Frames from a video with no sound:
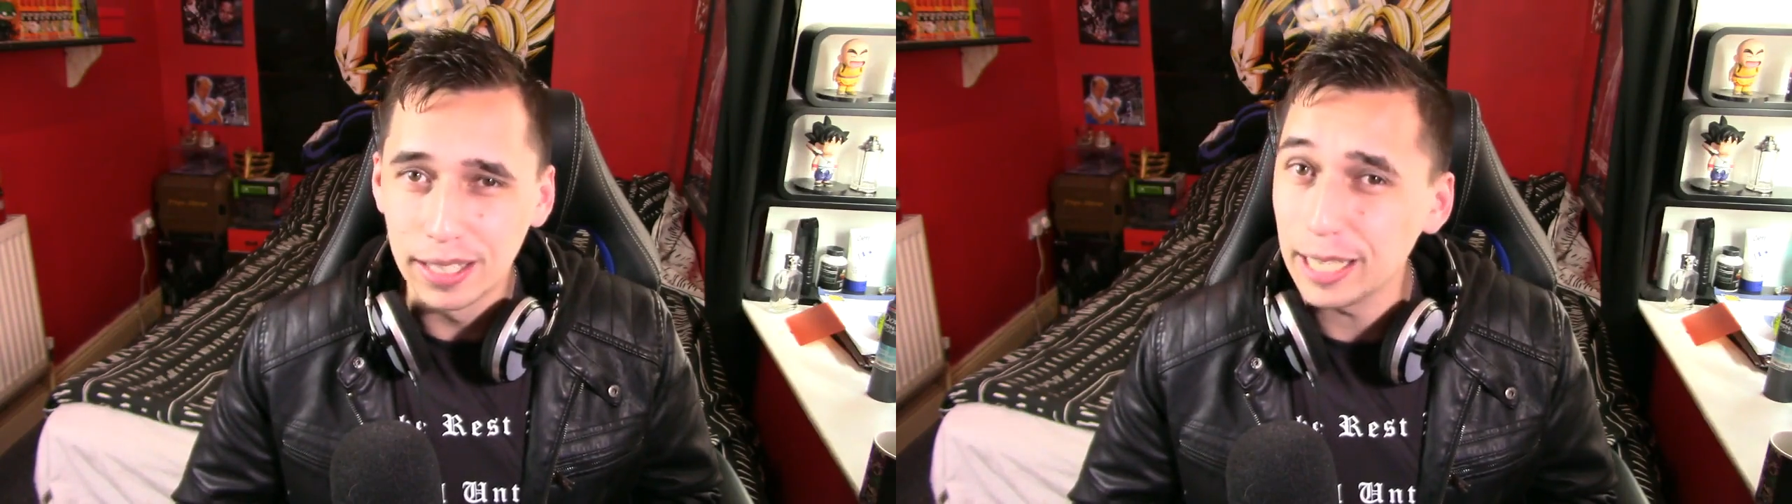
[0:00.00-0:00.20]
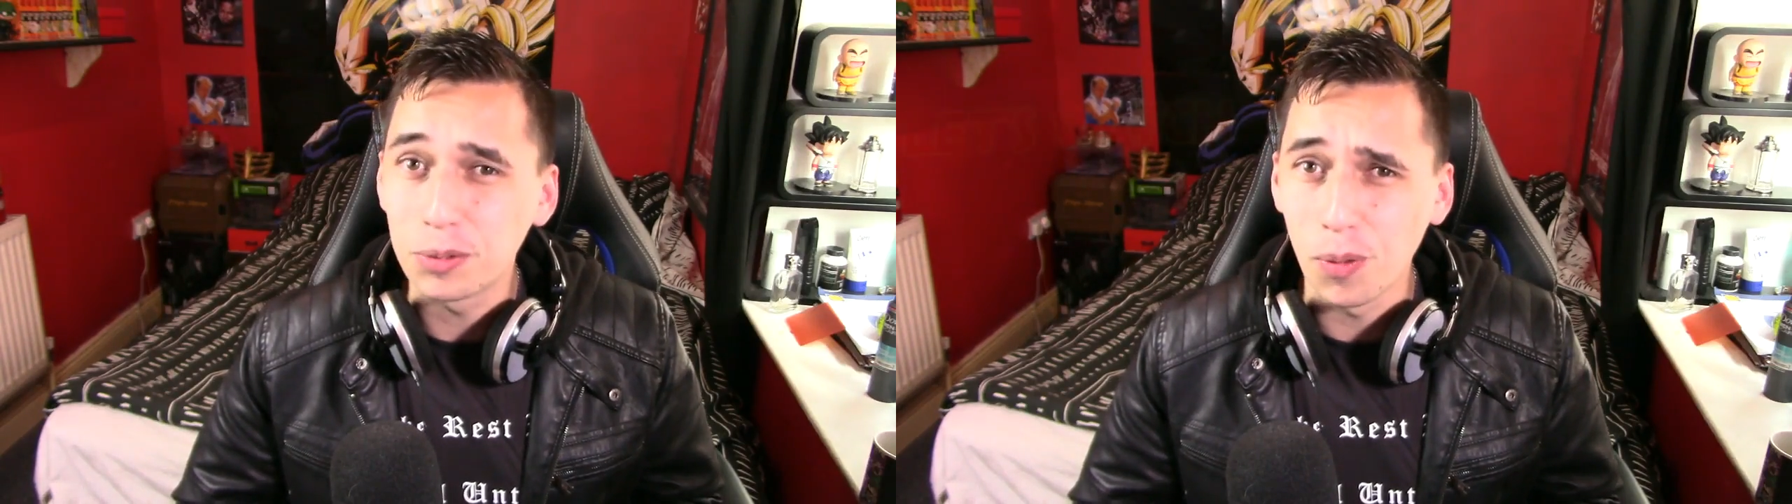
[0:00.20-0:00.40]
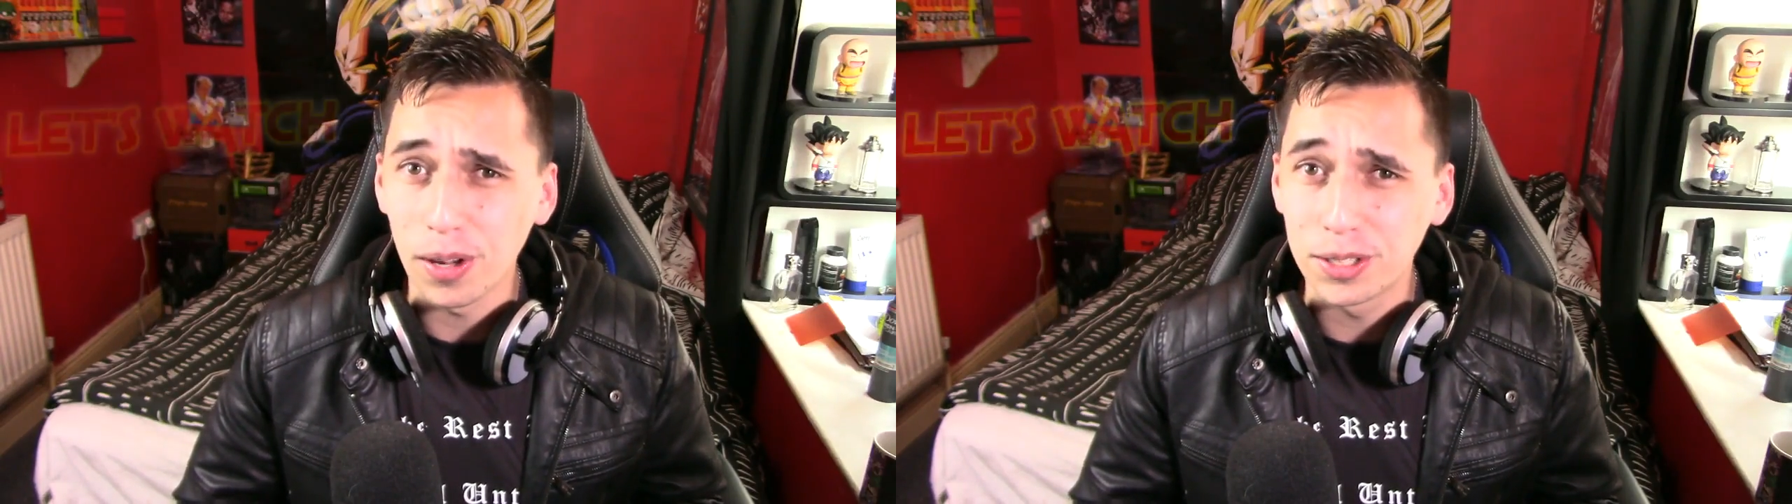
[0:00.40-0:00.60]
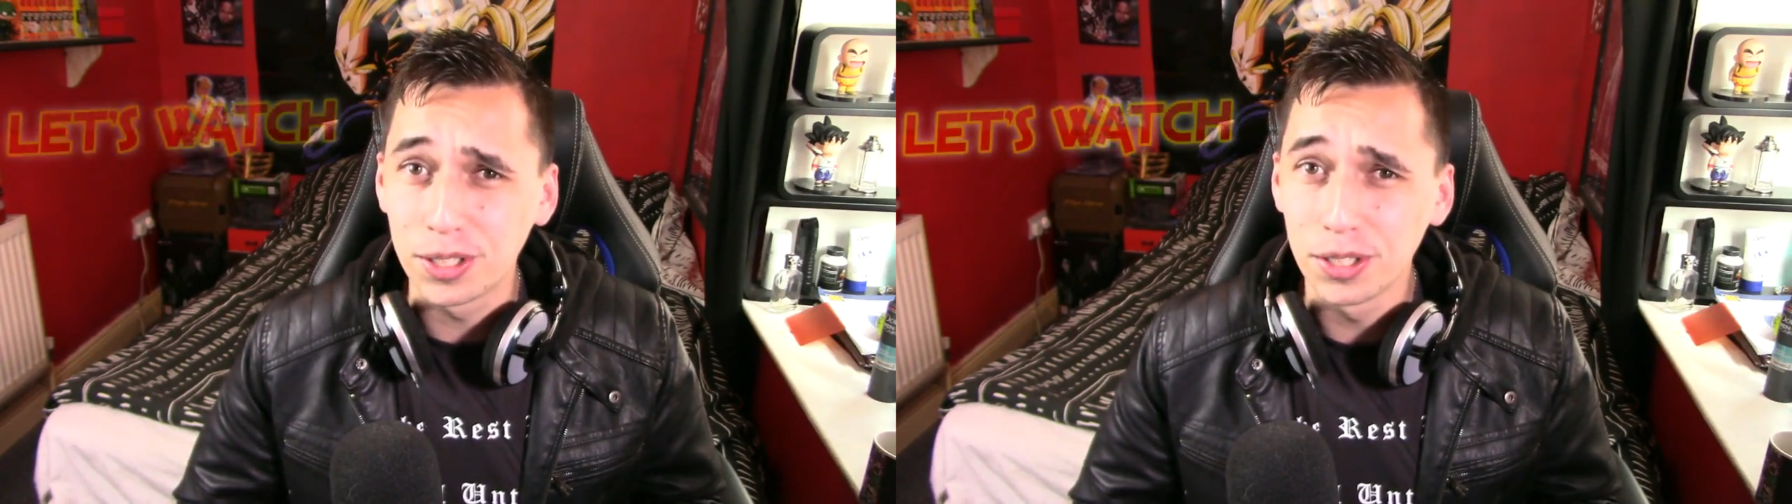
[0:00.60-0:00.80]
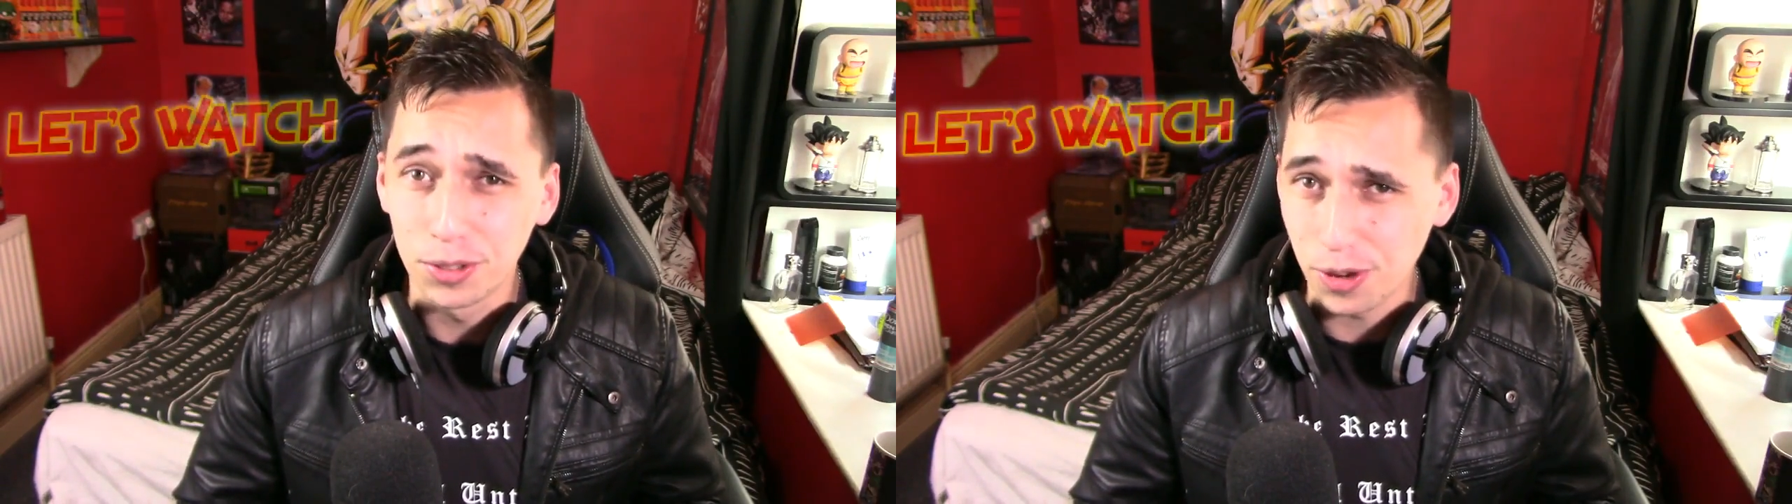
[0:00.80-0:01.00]
let's
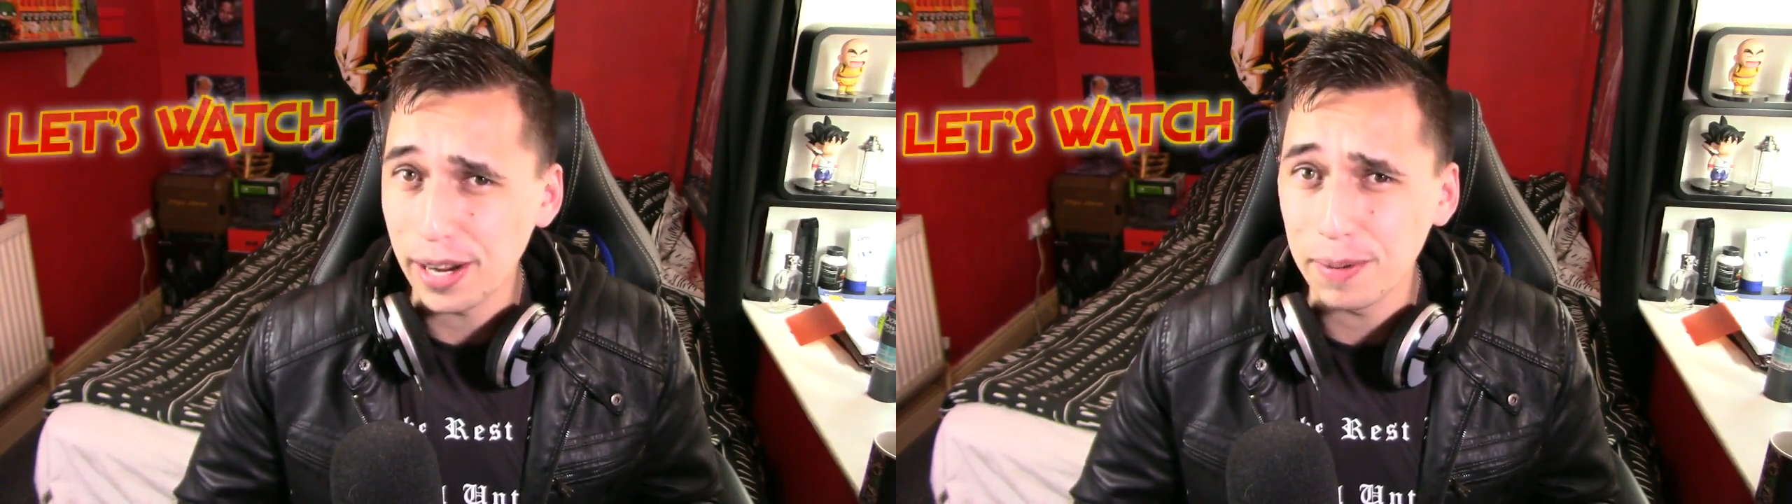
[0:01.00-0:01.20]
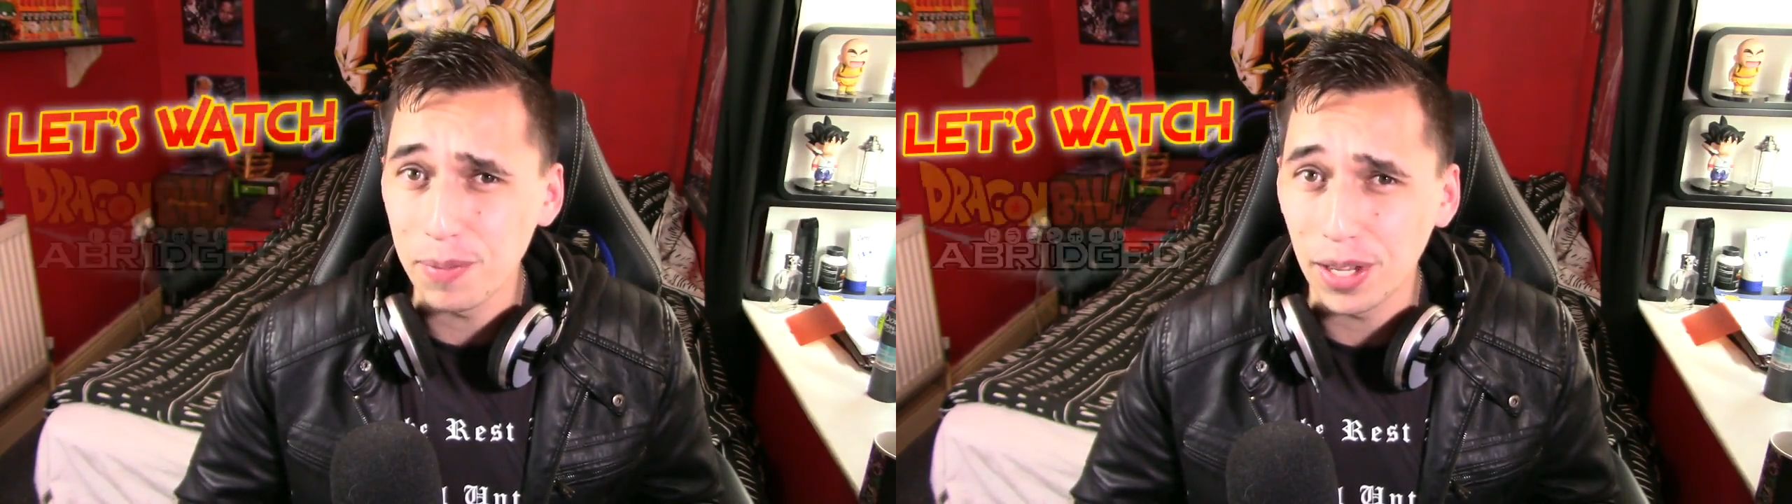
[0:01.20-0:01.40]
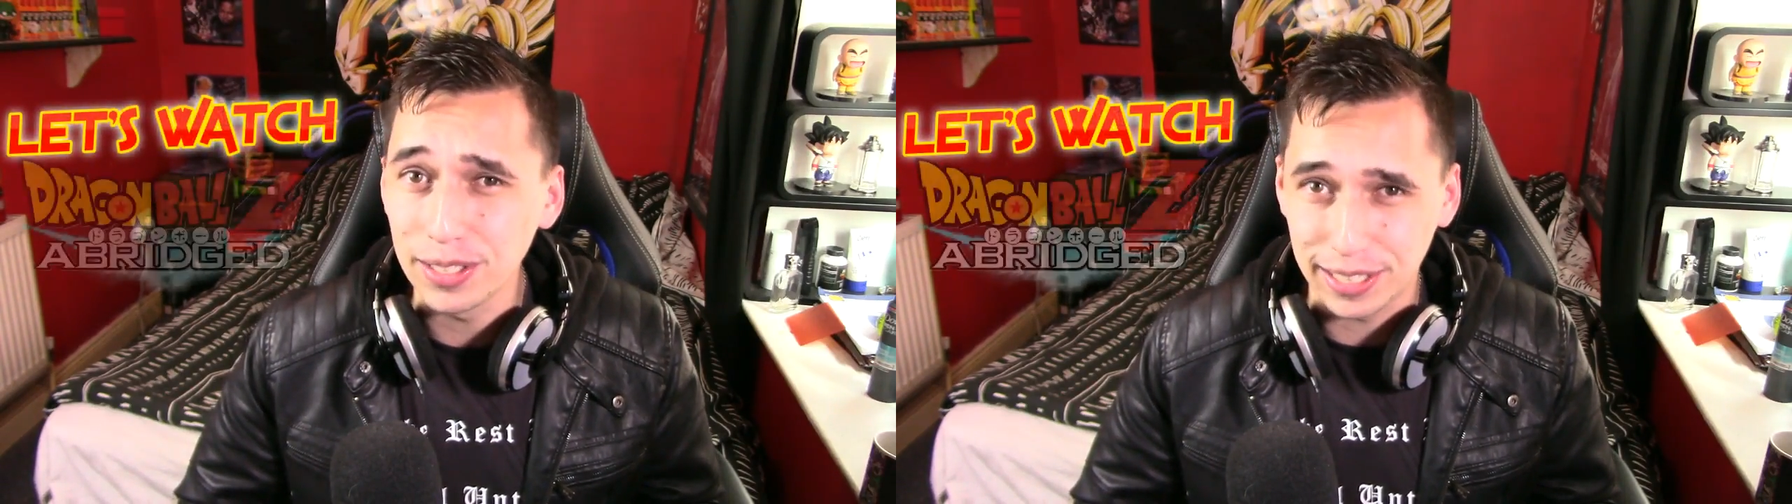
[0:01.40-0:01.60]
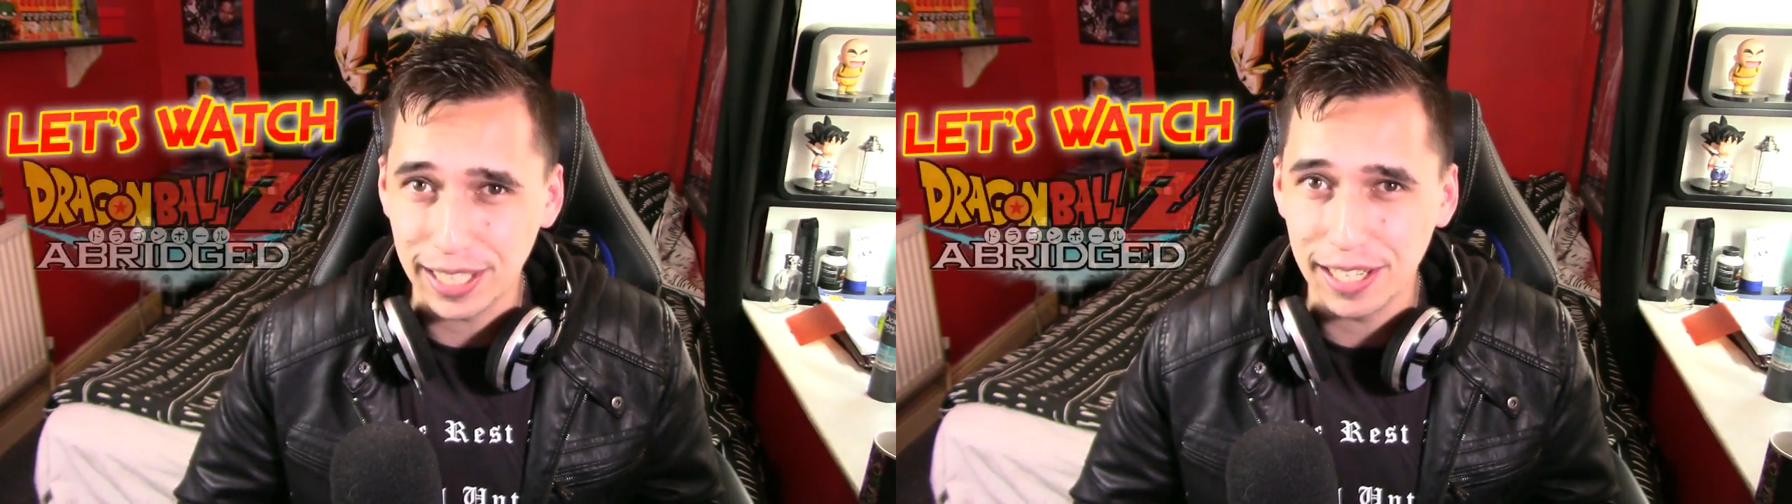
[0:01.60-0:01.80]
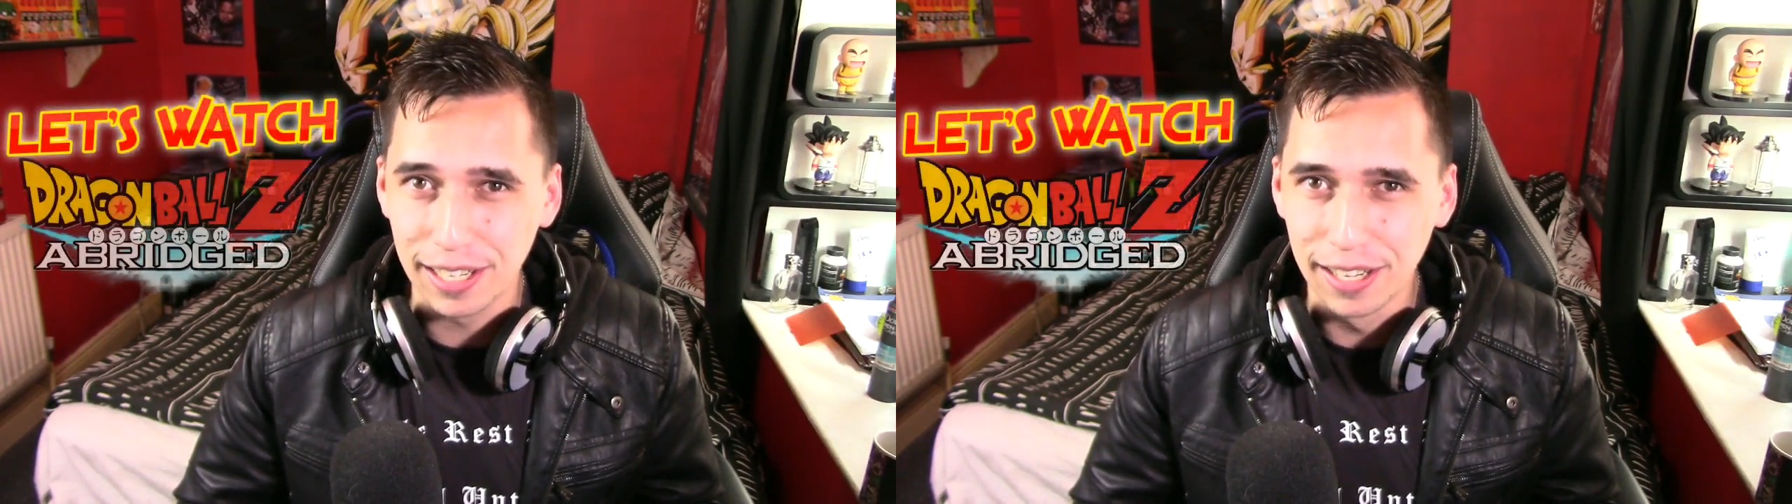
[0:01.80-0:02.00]
watch Dragon Ball
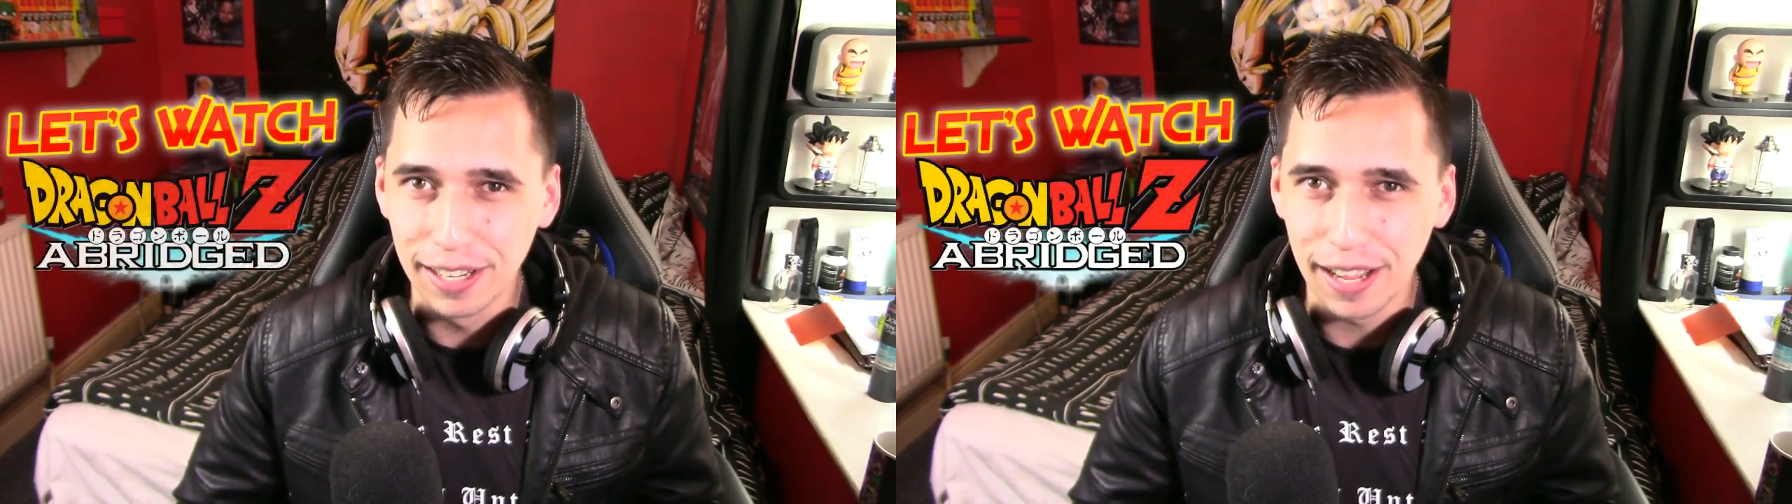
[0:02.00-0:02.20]
Z